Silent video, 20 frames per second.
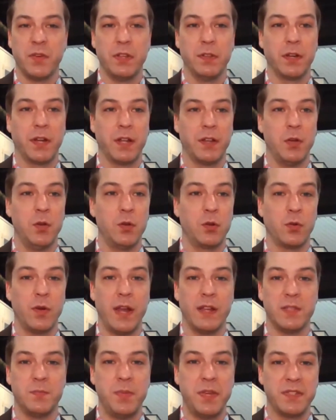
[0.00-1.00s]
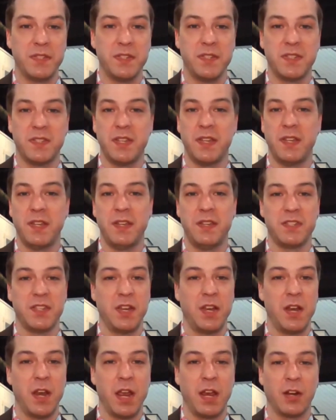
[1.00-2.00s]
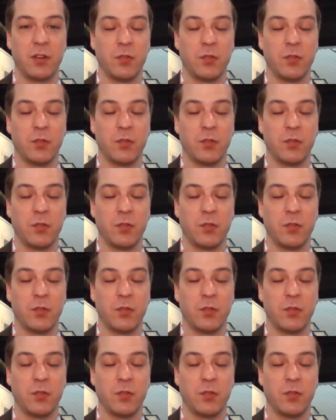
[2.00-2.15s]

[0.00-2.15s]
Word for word: if we look at who creates businesses and,